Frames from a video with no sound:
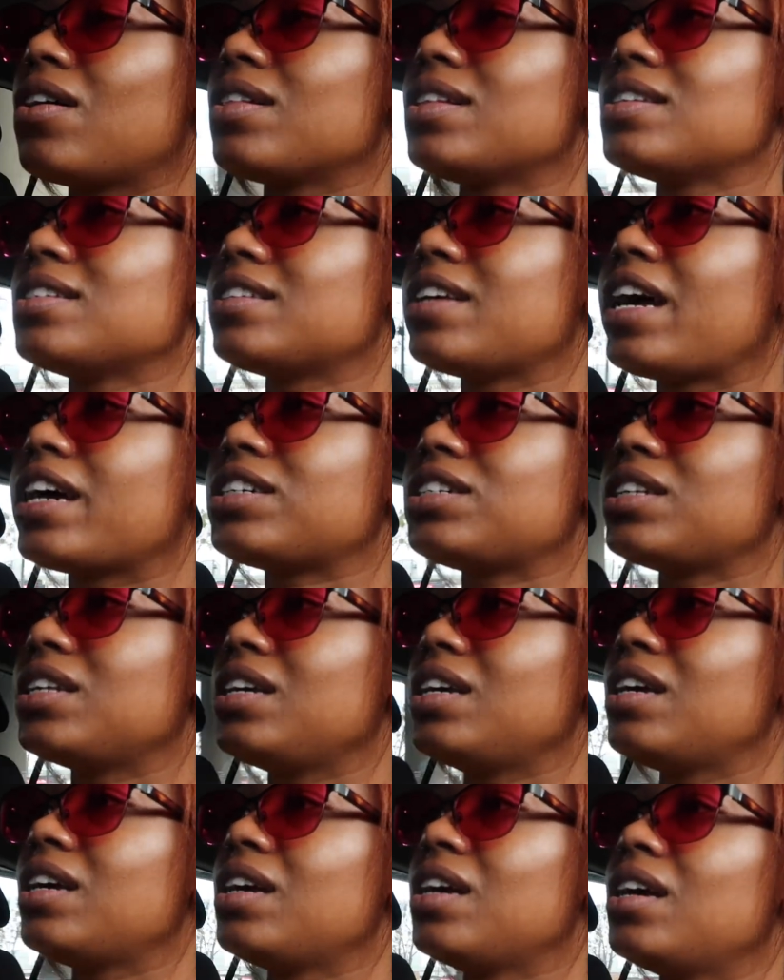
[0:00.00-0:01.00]
This is
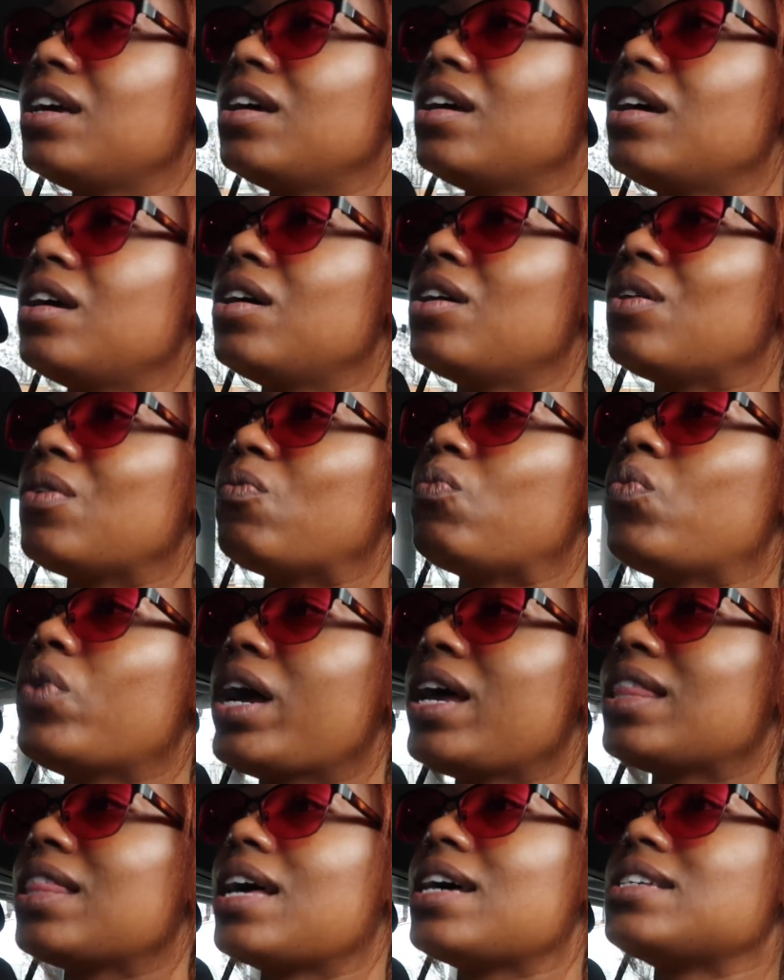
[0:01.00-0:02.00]
actually
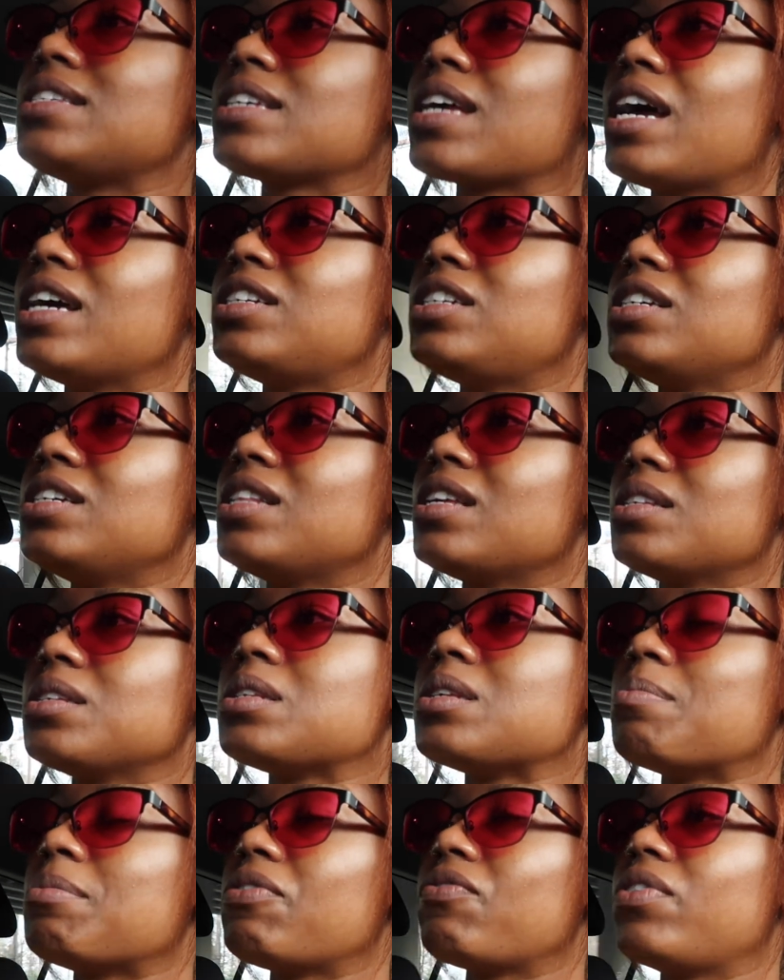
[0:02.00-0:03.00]
way less sketchy than
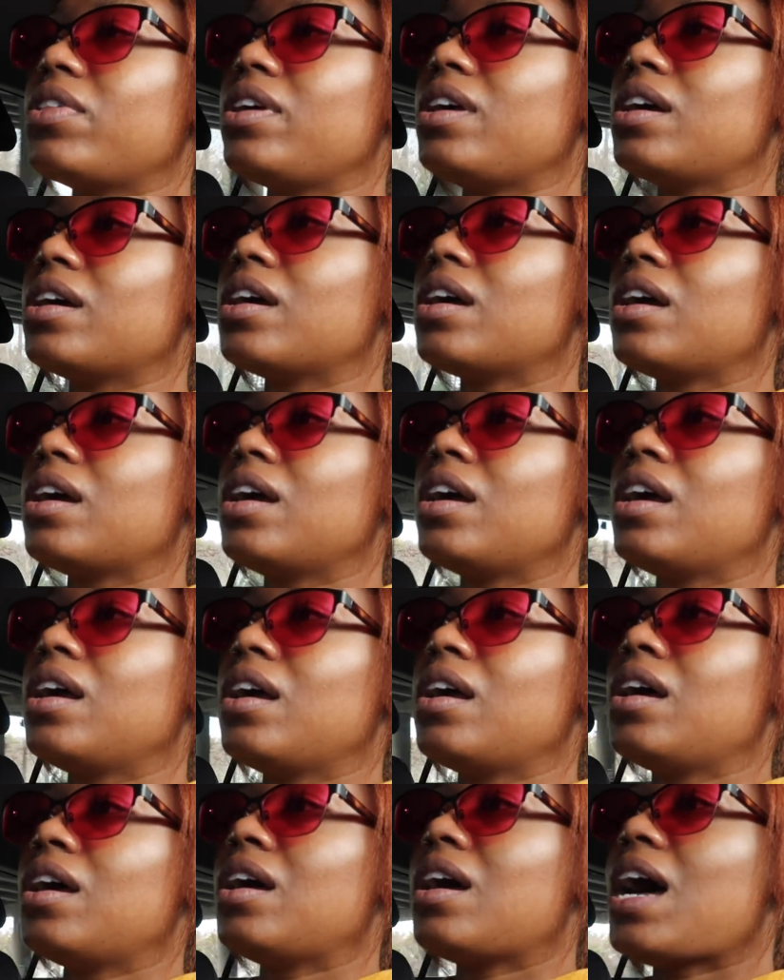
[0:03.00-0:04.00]
some of the
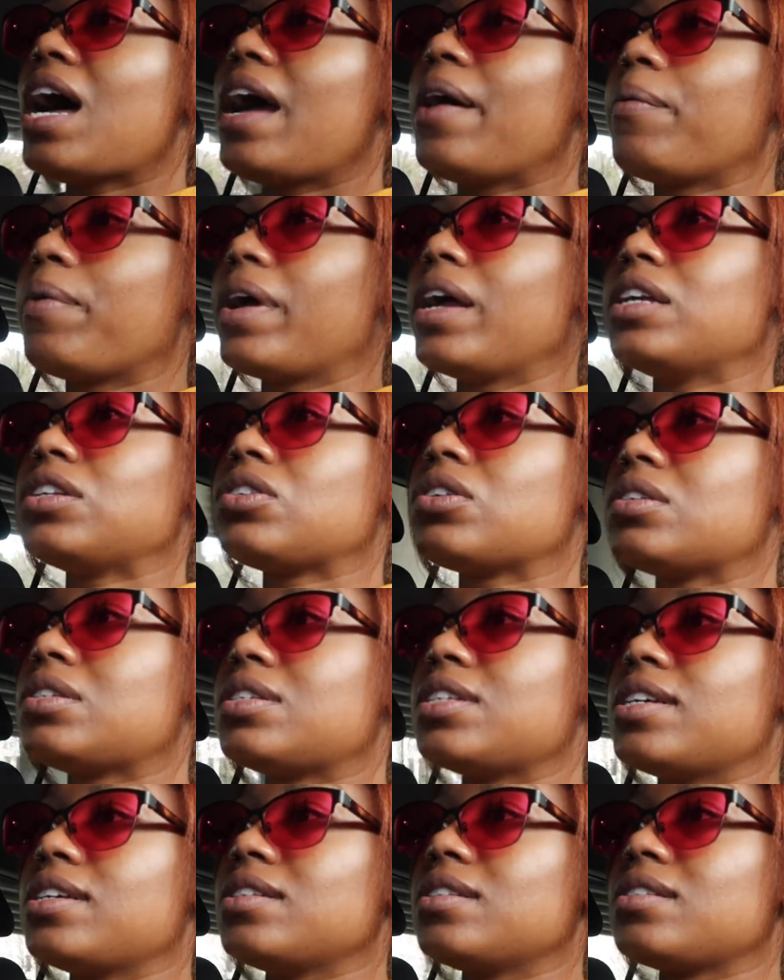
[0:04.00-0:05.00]
highway
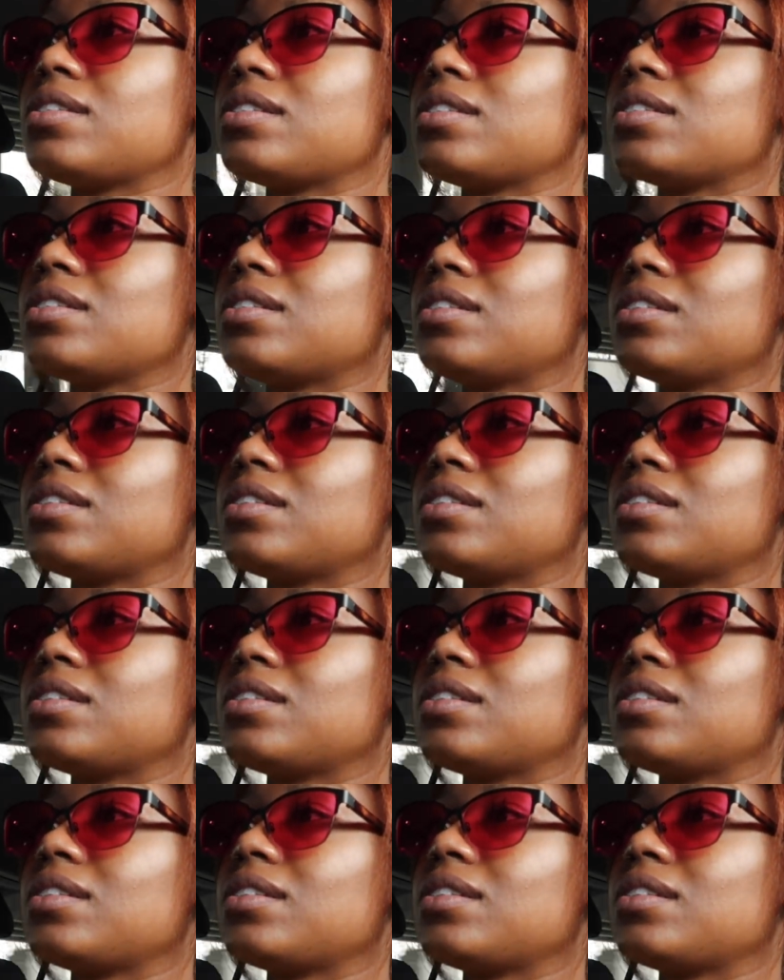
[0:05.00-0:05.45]
entrances